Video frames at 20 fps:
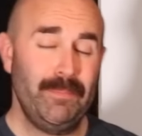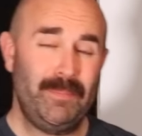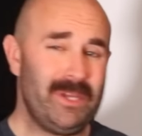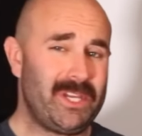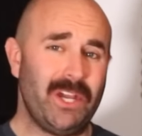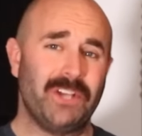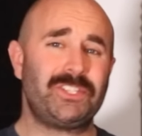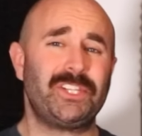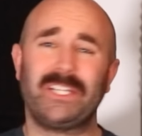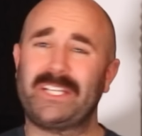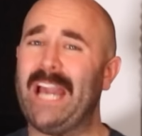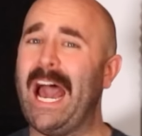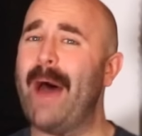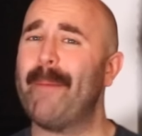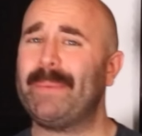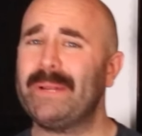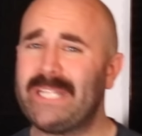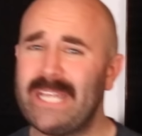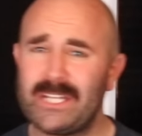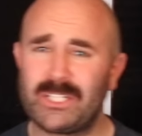Because the
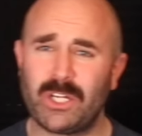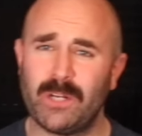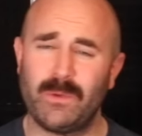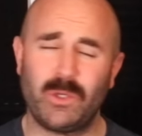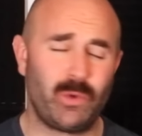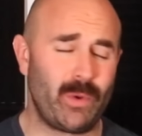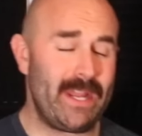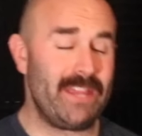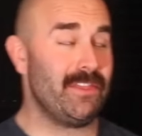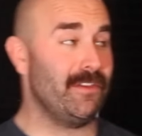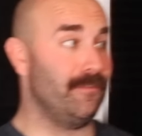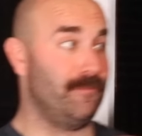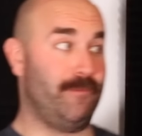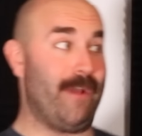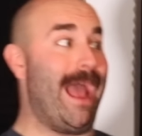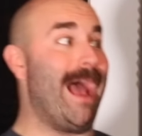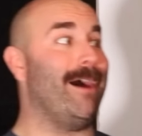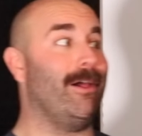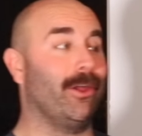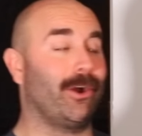competition between the
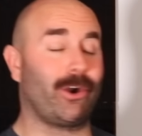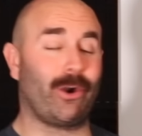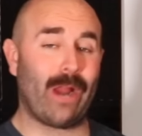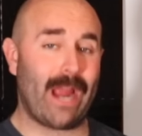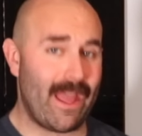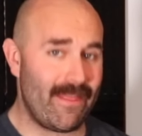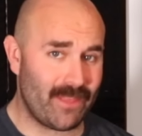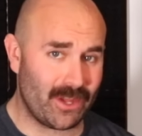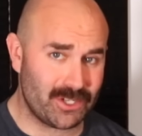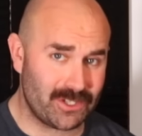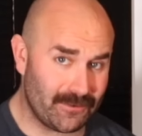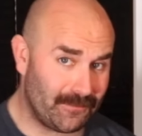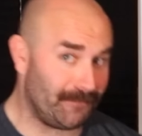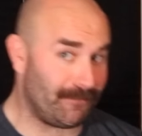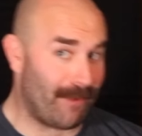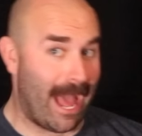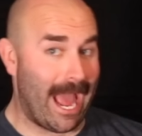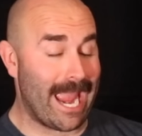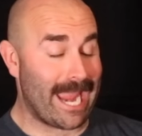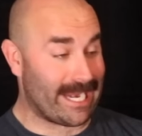Valor and the
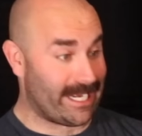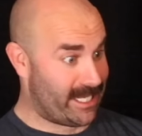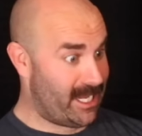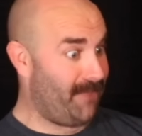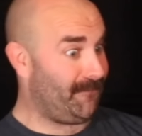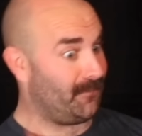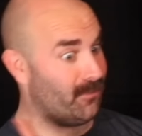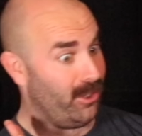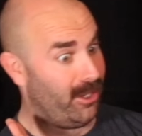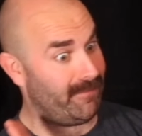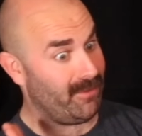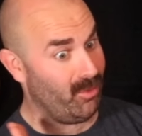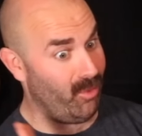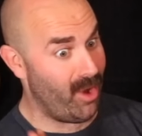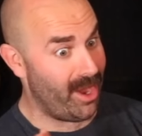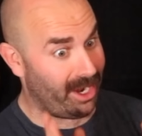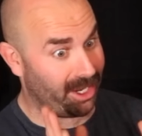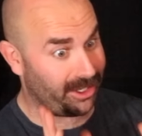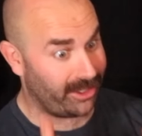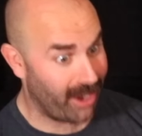Defiant, if you even
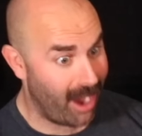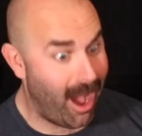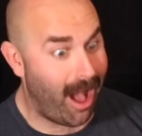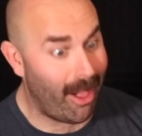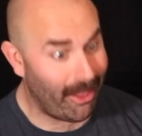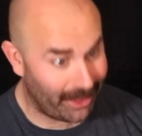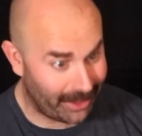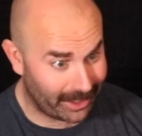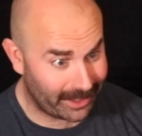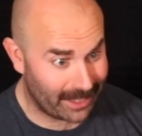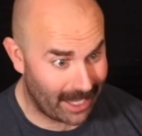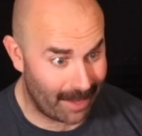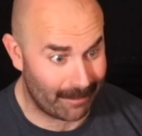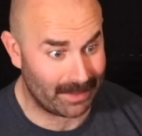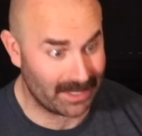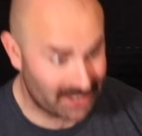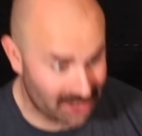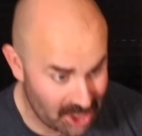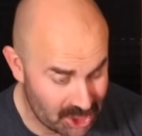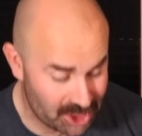want to call it a
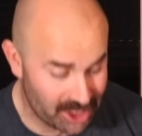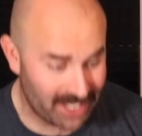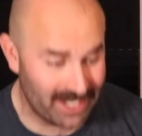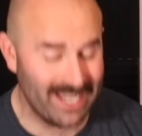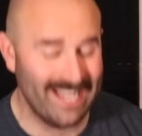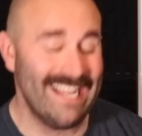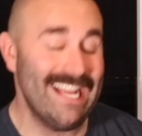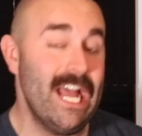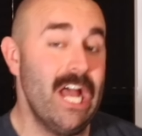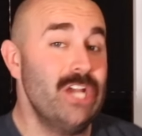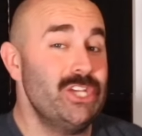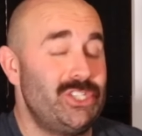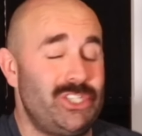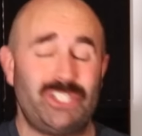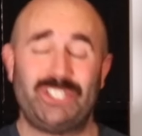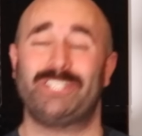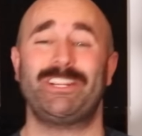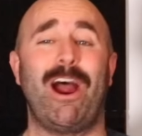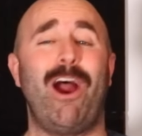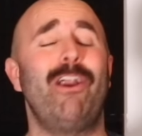competition,
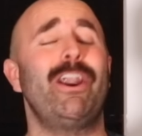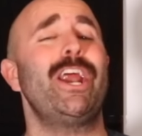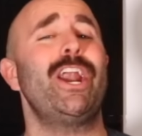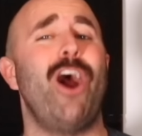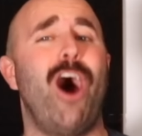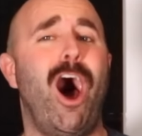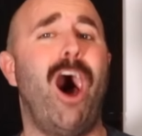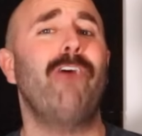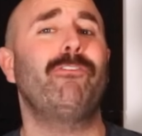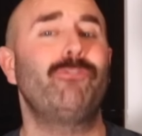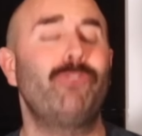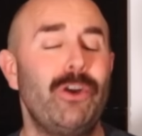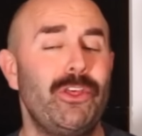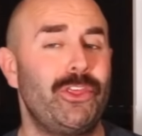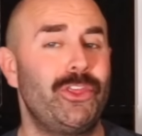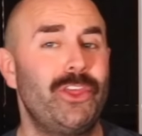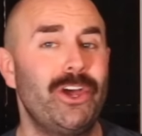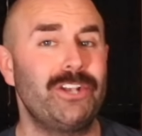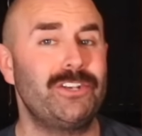started off with the